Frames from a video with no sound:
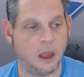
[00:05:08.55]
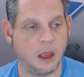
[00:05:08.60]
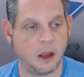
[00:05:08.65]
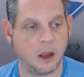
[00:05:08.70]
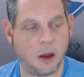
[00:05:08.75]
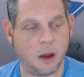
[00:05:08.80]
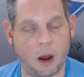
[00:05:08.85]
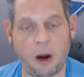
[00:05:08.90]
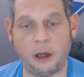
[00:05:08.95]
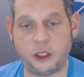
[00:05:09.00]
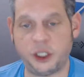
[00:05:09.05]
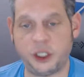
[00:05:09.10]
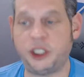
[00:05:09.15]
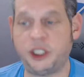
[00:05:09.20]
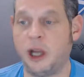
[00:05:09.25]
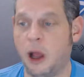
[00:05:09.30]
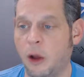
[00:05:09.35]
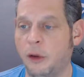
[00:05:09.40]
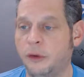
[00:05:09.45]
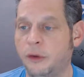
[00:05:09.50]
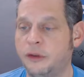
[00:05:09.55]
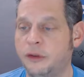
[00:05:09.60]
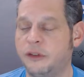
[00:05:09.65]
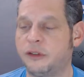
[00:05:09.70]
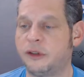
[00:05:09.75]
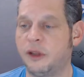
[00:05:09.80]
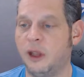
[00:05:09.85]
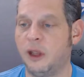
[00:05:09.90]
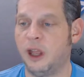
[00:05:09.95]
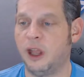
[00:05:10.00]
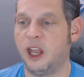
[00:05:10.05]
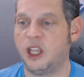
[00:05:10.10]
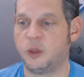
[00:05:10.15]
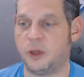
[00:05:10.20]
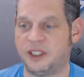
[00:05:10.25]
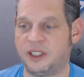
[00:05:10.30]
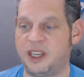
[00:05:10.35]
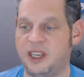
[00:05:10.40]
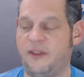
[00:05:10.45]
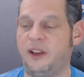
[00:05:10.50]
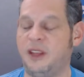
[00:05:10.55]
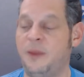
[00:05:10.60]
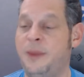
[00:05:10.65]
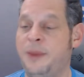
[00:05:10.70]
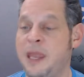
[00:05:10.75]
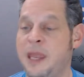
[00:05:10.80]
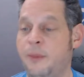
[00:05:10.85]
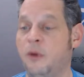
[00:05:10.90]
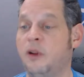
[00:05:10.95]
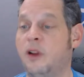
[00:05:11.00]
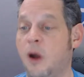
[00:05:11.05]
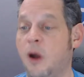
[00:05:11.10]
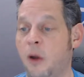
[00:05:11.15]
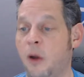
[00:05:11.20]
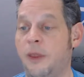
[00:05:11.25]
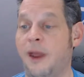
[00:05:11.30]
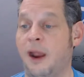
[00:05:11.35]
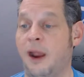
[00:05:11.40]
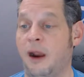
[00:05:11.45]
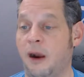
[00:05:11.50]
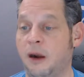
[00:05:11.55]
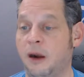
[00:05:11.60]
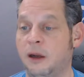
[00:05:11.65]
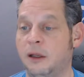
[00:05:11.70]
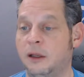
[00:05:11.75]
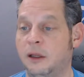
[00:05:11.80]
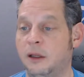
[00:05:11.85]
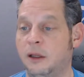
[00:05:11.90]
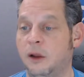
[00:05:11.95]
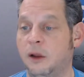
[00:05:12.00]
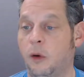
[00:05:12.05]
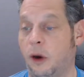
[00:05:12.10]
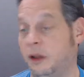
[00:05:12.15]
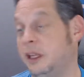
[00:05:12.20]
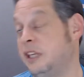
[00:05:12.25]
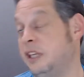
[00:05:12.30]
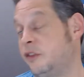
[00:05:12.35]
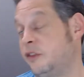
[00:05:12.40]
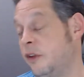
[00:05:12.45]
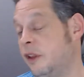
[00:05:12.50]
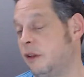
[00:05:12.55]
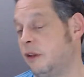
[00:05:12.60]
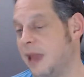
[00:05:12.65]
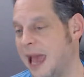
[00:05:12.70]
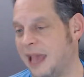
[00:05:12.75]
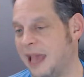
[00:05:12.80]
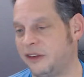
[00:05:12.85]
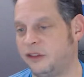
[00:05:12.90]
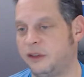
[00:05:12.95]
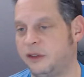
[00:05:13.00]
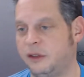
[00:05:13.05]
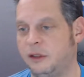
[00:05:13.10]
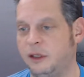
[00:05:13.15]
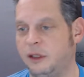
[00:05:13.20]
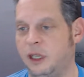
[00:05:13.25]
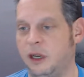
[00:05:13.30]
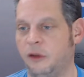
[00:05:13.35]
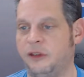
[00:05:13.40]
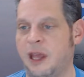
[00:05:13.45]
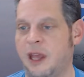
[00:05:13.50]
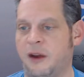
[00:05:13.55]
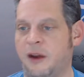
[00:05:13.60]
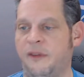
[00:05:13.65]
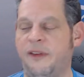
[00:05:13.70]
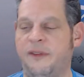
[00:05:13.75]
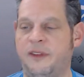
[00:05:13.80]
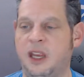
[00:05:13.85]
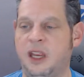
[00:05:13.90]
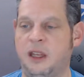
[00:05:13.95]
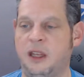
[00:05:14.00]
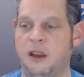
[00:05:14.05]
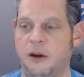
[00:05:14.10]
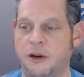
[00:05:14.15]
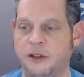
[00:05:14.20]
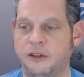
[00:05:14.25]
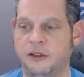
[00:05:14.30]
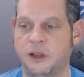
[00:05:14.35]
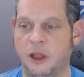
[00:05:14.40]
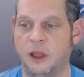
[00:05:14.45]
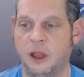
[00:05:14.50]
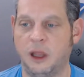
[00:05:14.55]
Card shows, specifically, people go there, or at least for the last 10 or 15 years,